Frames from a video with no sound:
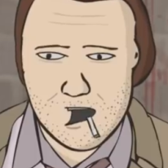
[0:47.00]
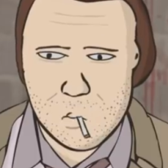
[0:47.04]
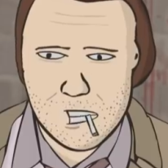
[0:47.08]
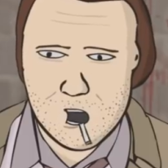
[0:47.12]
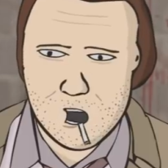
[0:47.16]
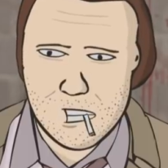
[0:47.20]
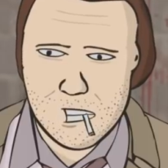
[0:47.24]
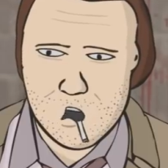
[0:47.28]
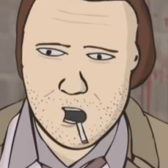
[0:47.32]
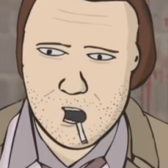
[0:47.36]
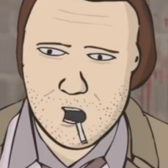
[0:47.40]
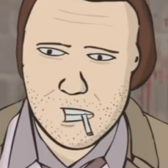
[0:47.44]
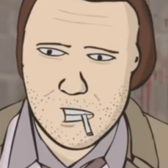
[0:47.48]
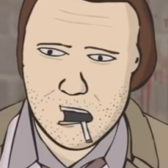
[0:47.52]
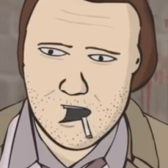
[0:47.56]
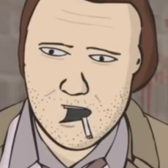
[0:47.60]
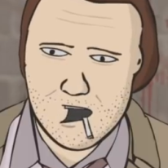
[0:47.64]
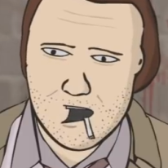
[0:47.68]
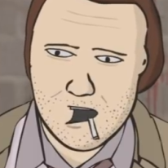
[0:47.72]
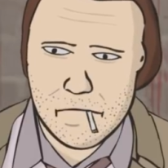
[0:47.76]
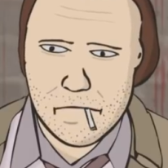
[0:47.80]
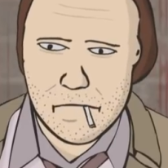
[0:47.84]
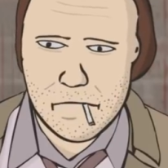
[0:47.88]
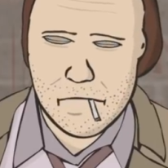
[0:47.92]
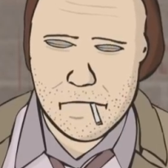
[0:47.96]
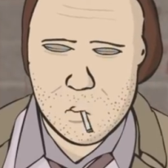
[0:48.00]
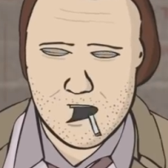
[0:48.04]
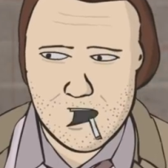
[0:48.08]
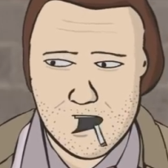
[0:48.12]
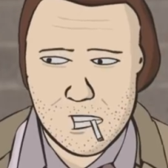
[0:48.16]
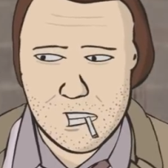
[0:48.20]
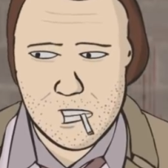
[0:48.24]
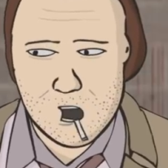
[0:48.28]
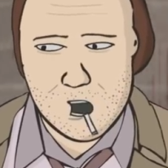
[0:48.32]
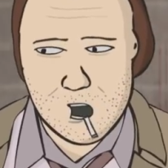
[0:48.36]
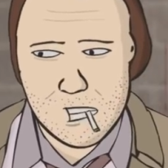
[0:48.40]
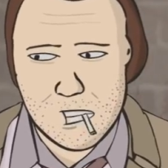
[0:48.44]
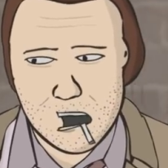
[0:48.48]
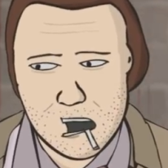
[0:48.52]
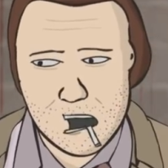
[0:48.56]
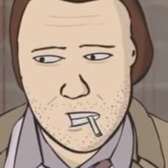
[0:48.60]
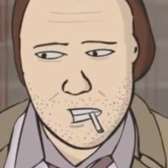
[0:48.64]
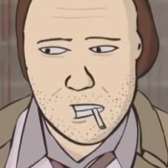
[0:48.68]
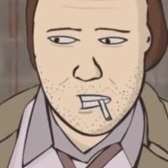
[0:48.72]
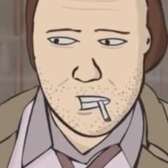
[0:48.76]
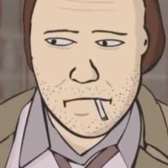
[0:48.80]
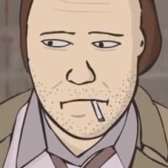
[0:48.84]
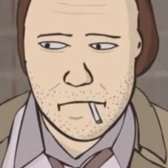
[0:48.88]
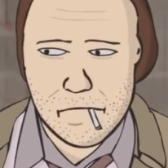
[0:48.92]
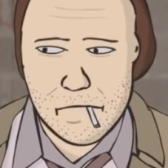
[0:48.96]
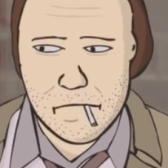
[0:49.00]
I'm not hungry. My goodness.